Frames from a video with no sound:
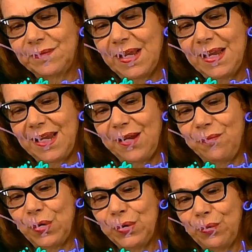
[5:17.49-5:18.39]
And what
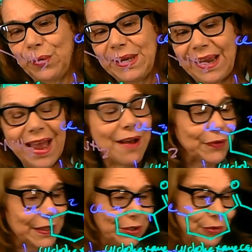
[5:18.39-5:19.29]
we have
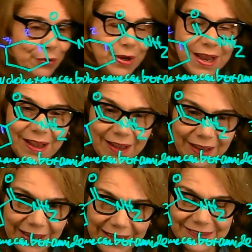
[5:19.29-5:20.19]
here
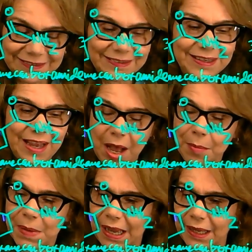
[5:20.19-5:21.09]
is the
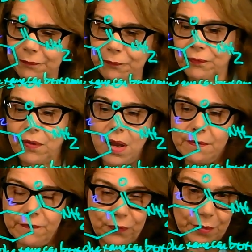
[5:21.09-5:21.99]
amide from
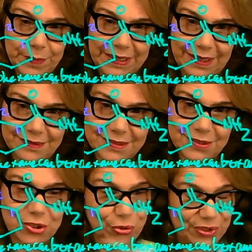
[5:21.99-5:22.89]
formic acid. So
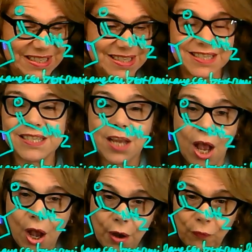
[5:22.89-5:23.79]
this is
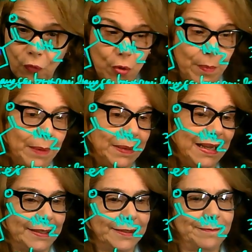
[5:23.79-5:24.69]
formamide.
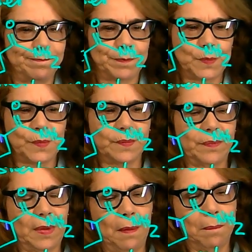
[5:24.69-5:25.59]

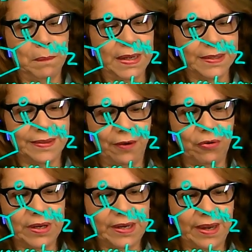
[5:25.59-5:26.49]
But now I
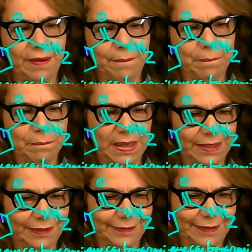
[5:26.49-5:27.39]
have metal
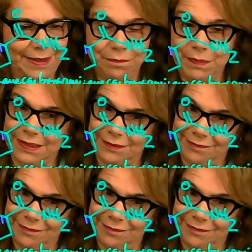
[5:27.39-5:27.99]
and metal.